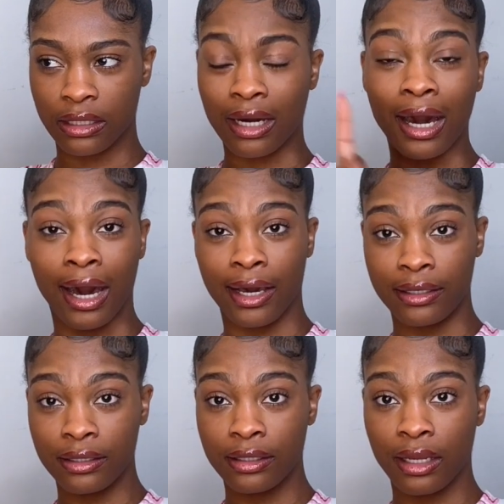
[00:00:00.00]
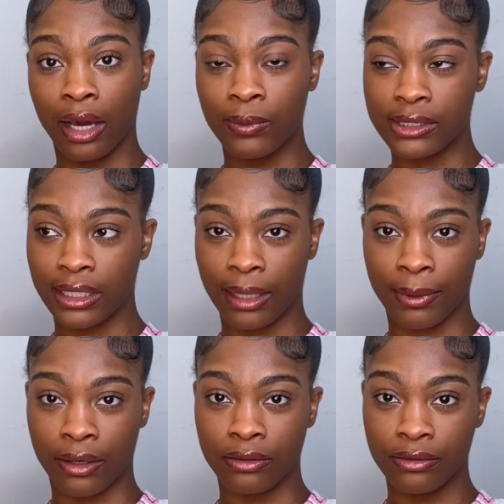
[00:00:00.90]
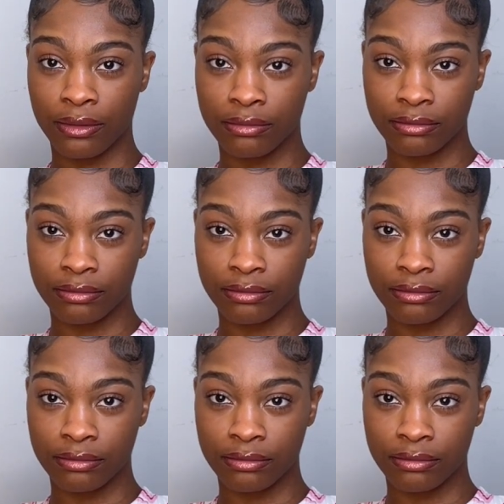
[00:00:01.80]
a con I would say about